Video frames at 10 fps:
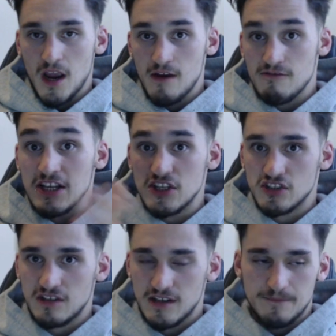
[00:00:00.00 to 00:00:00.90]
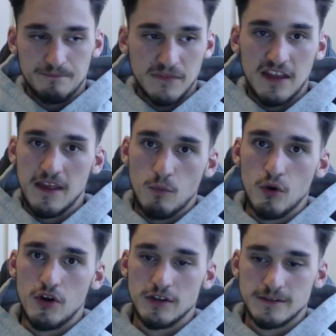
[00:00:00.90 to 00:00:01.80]
religiously, and they
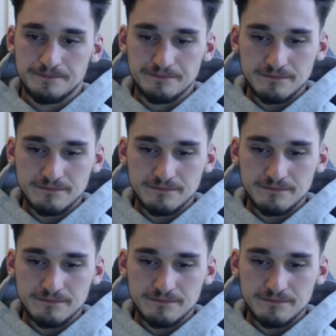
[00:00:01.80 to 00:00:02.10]
work.